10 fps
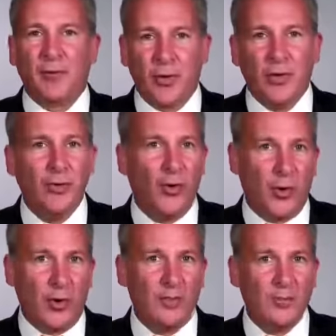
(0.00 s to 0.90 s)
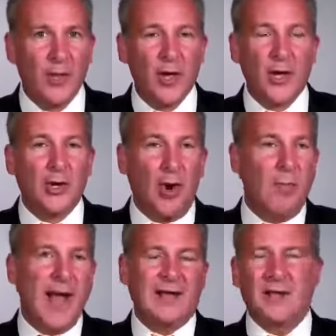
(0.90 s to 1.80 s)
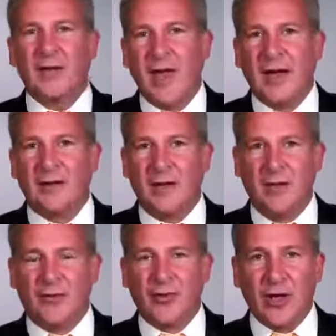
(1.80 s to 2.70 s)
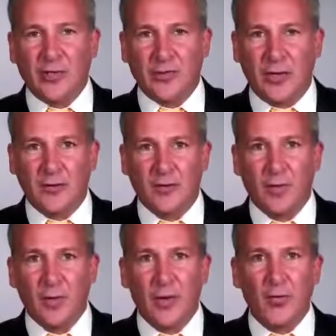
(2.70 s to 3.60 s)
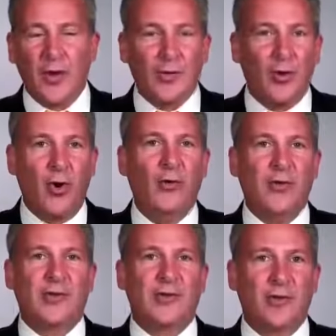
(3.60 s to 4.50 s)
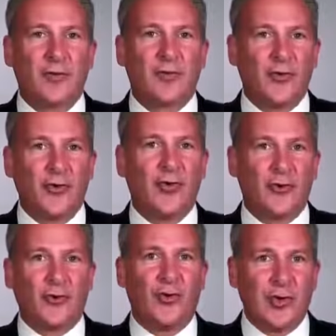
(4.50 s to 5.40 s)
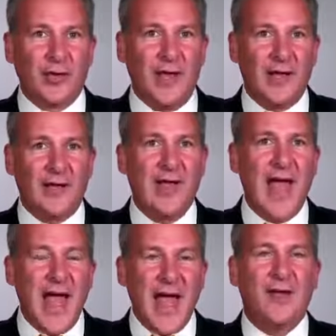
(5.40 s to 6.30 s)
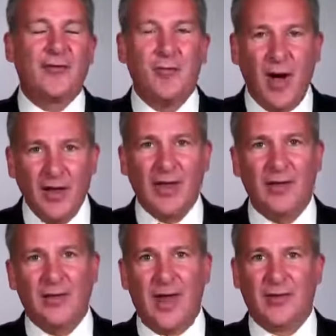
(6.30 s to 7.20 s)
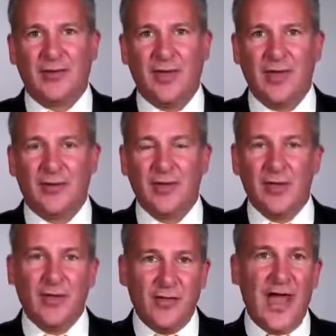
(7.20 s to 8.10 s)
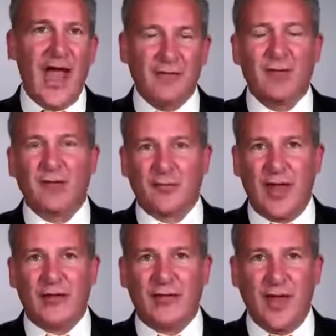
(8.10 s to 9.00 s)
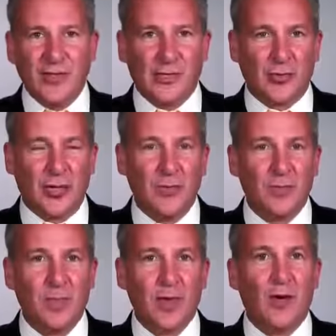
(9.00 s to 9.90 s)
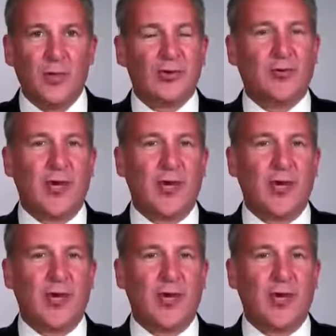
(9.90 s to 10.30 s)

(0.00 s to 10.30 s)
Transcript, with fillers: the real norm. Go back to the 19th century when gold and silver still circulated as money in the United States. The average for that century was a